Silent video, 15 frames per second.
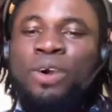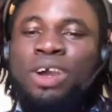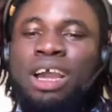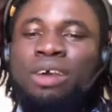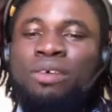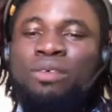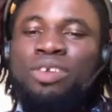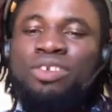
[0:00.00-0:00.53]
but
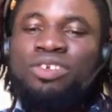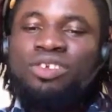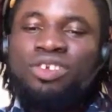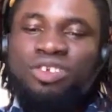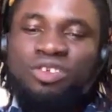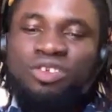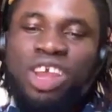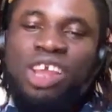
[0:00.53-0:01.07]
I would
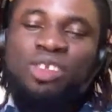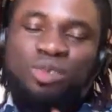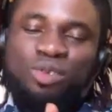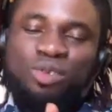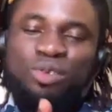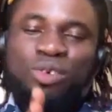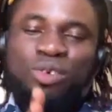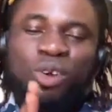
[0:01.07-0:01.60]
try
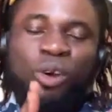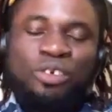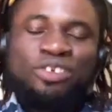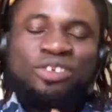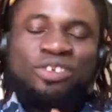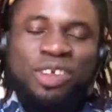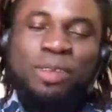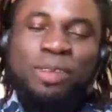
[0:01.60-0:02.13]
to
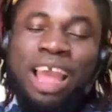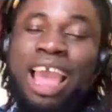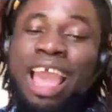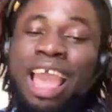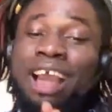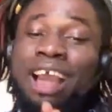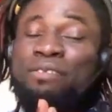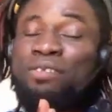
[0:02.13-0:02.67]
constrain I
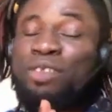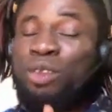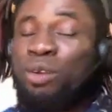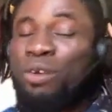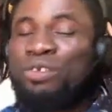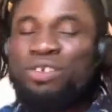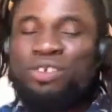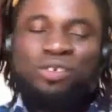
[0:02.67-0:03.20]
have
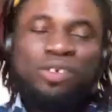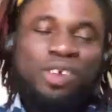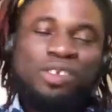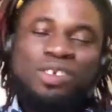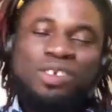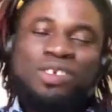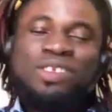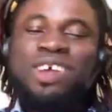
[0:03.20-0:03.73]
tons of
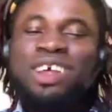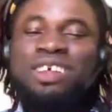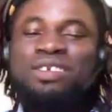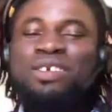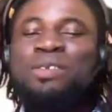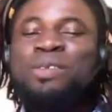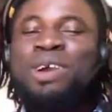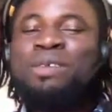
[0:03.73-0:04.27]
questions to
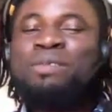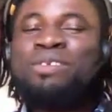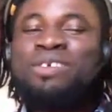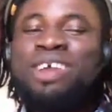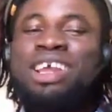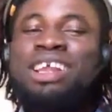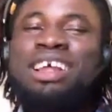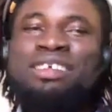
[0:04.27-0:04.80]
ask you, but I'm
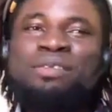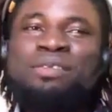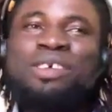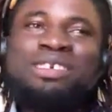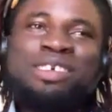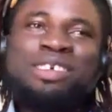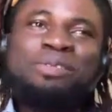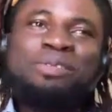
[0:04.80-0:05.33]
trying as
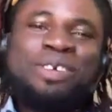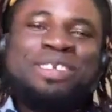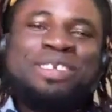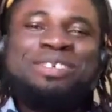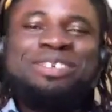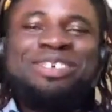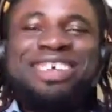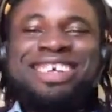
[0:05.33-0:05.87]
much as
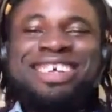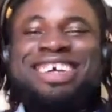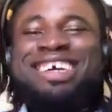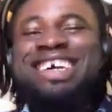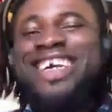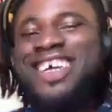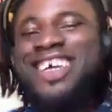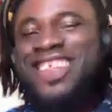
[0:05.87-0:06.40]
possible
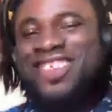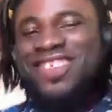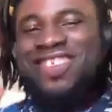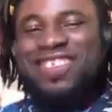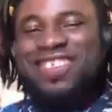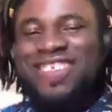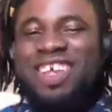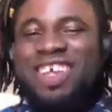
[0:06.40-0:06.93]
to
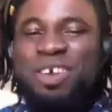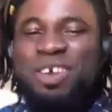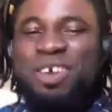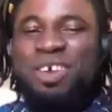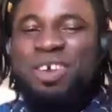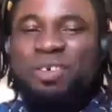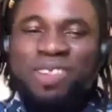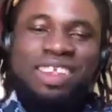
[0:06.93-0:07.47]
stick
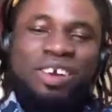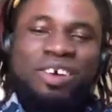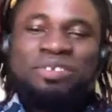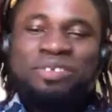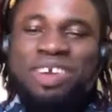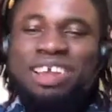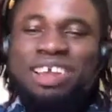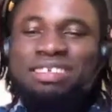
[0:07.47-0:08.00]
within
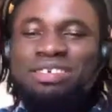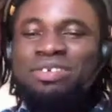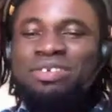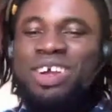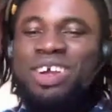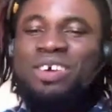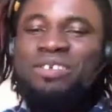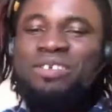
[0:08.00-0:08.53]
the
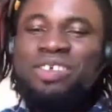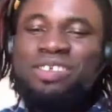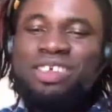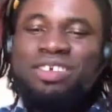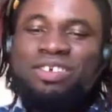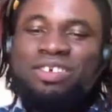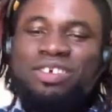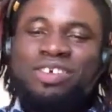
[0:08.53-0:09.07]
confines of our
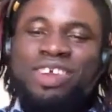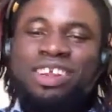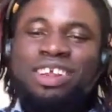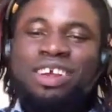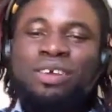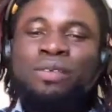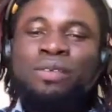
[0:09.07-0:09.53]
conversation right